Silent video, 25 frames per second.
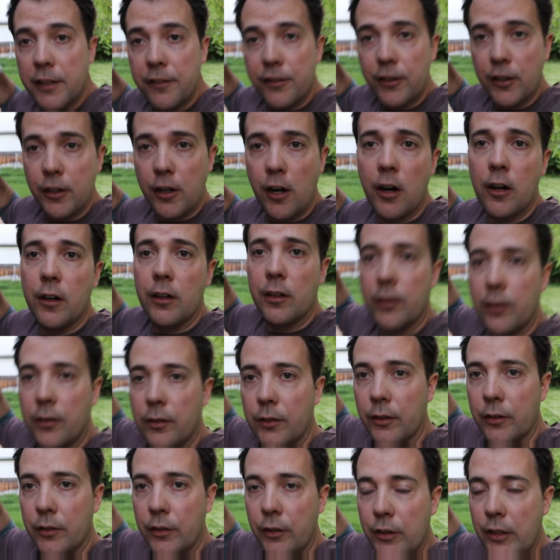if your car
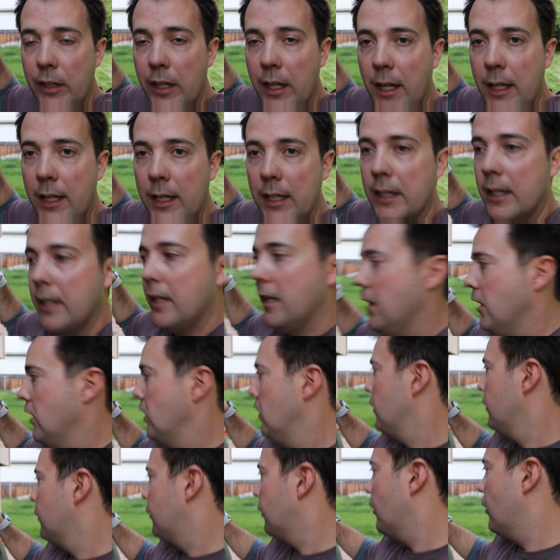is a certain height.
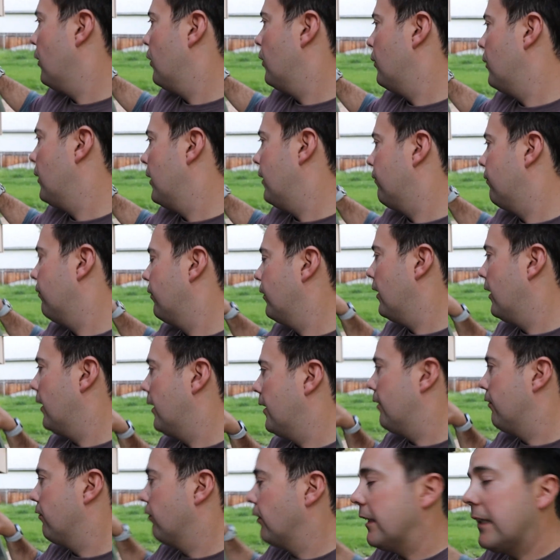So it
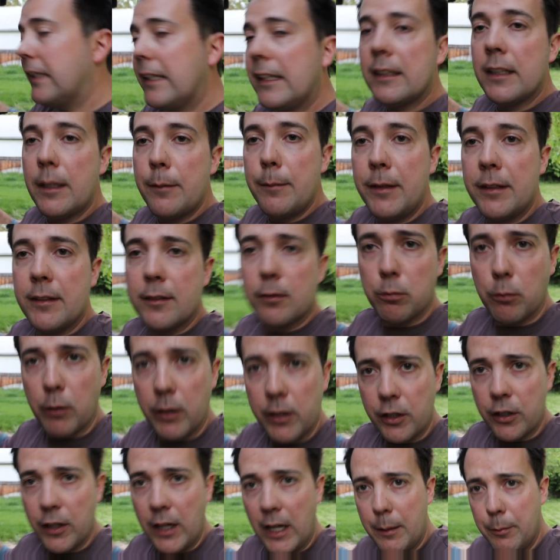uh, really limits
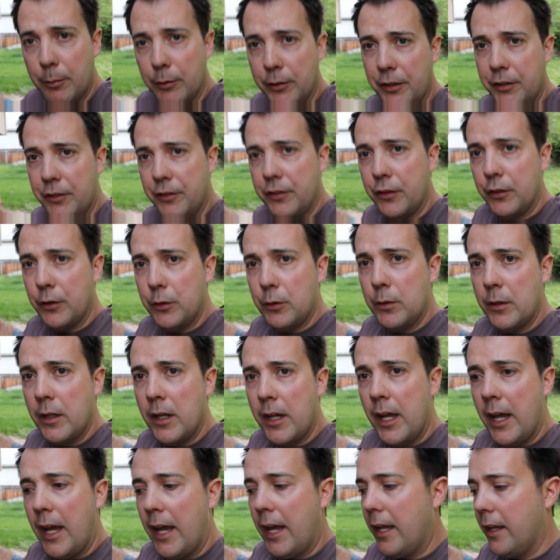what you're able to do
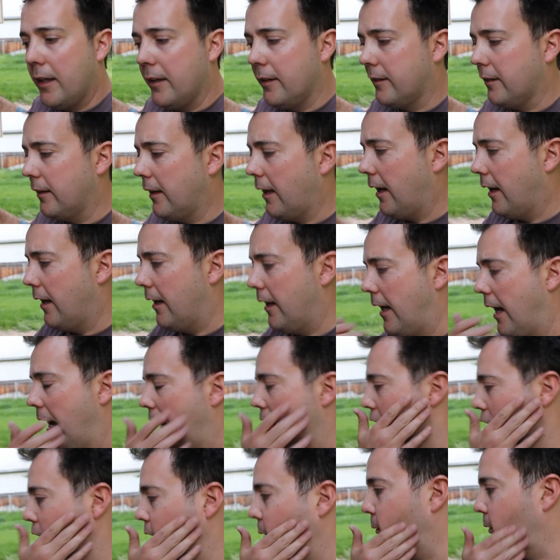and uh,
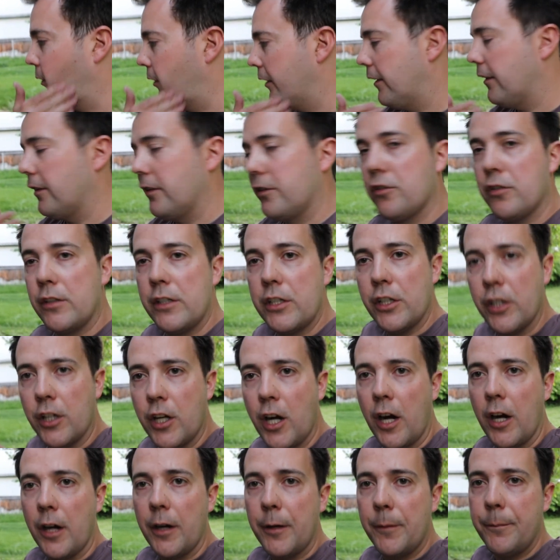how you're able to treat your
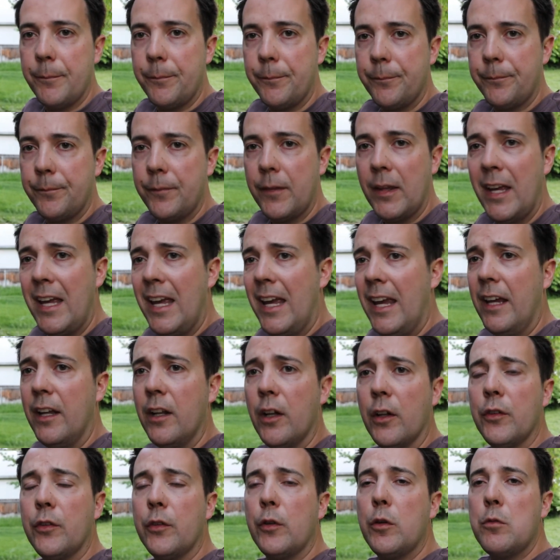car.
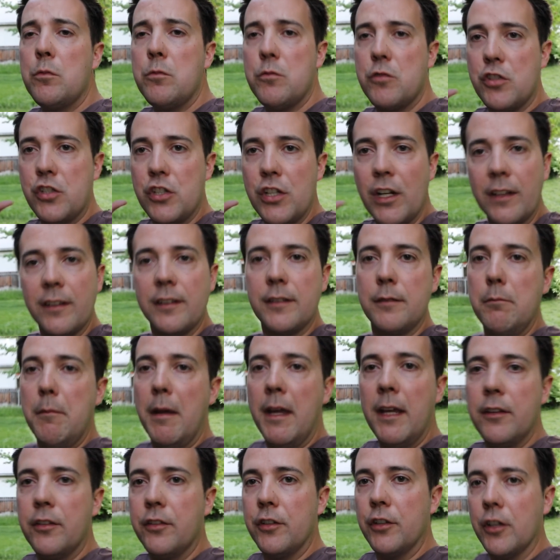It also just
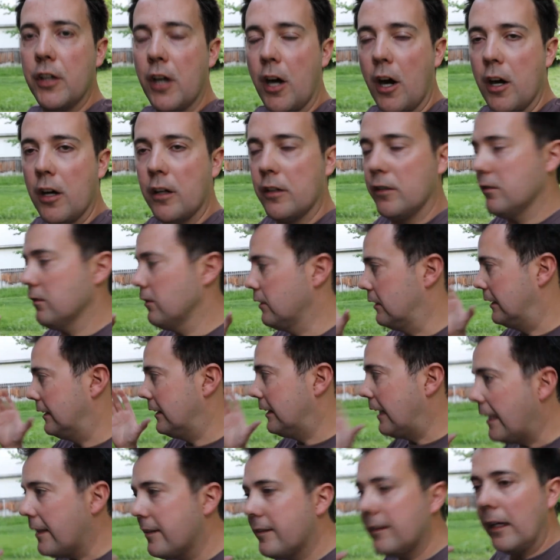makes your car
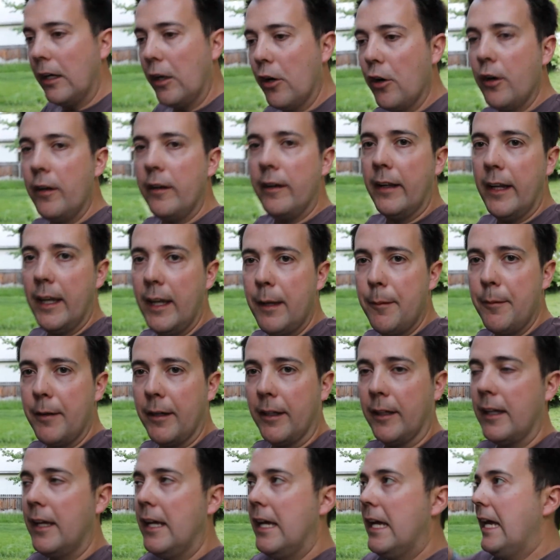less
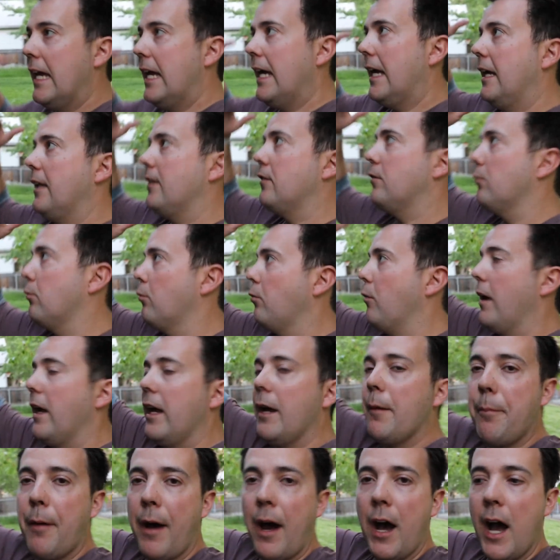aerodynamic. It's
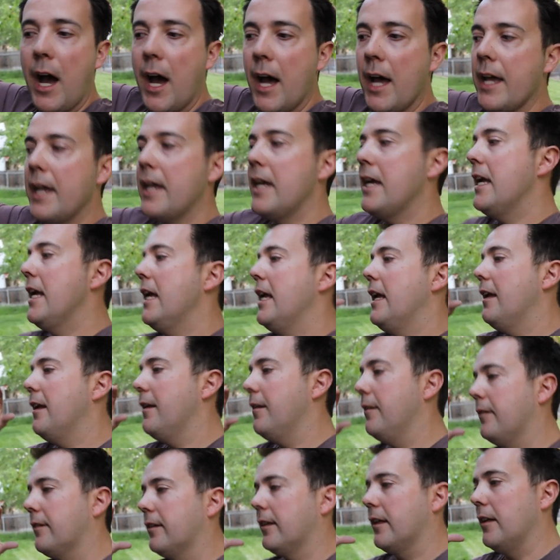way up high,
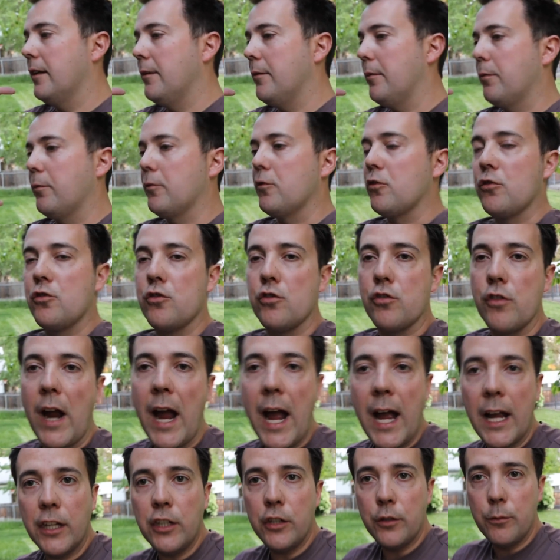it's gonna
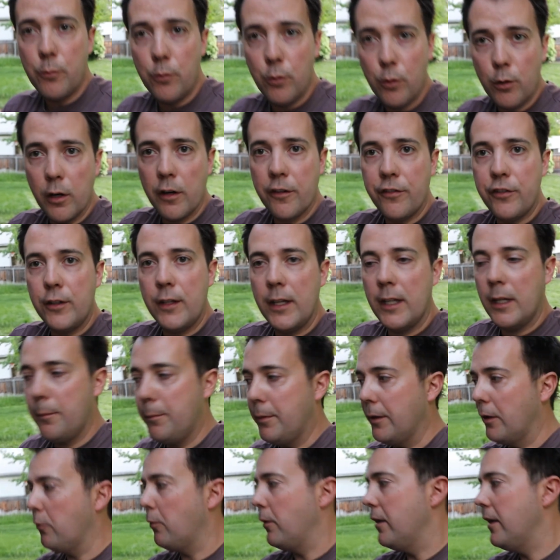drag you more if you hit a
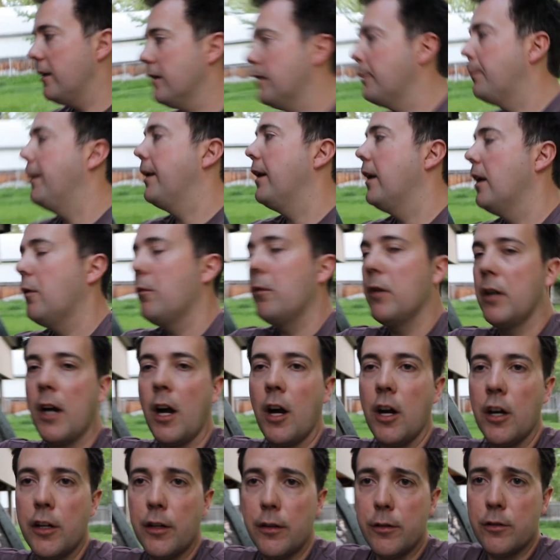big wind, depending on what
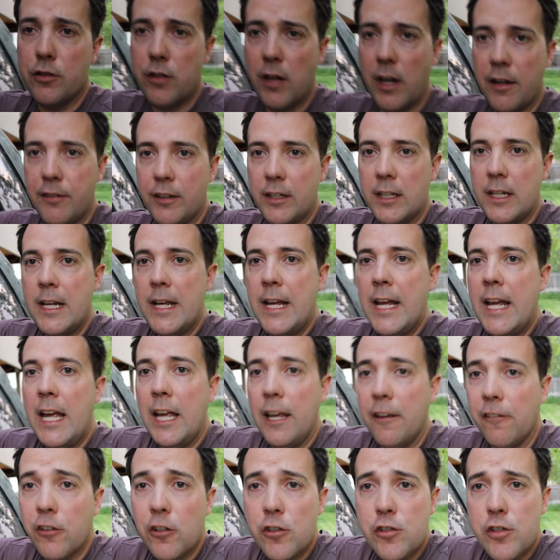car you're driving.
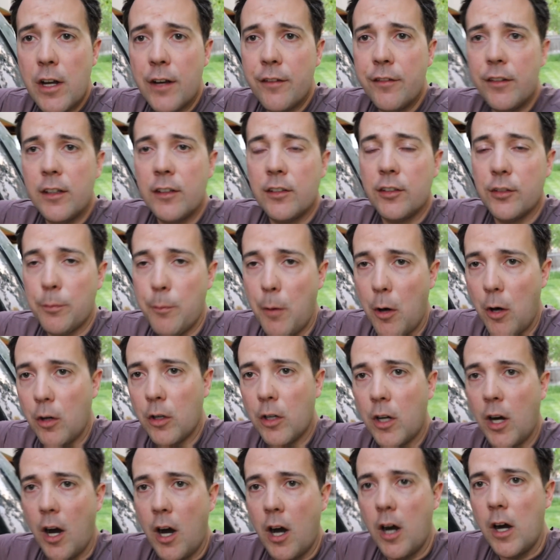If you're driving a
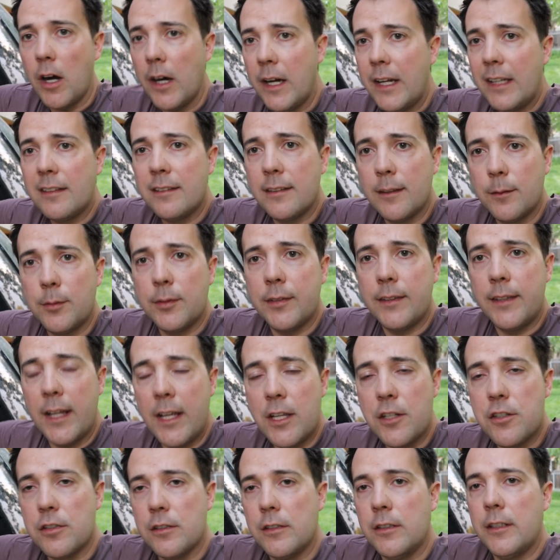small car, it's
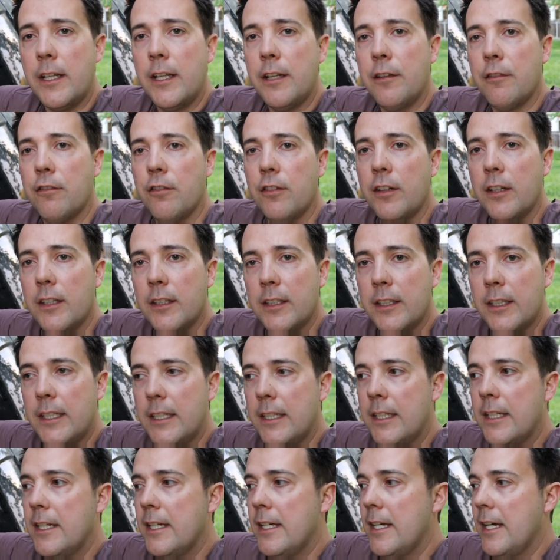substantial and it
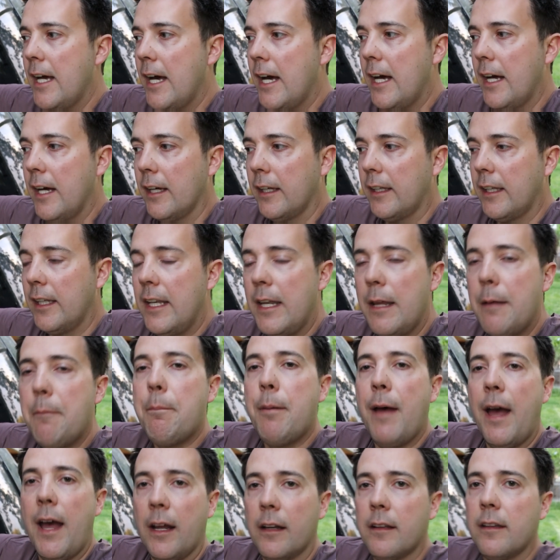really uh, can
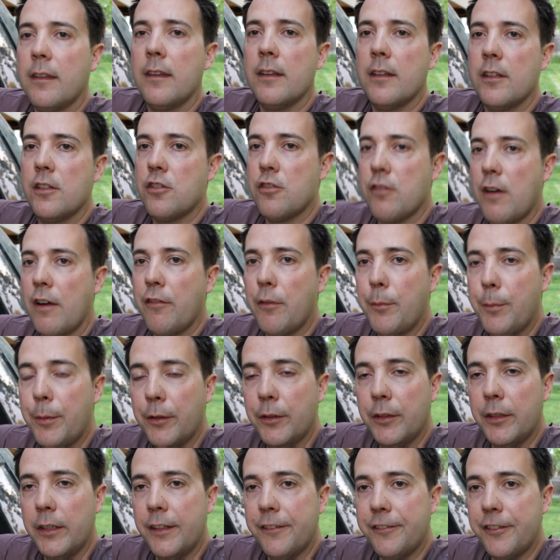impact the
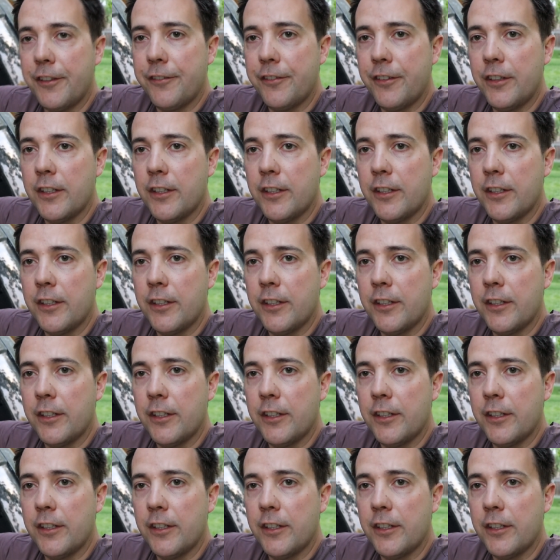drivability of your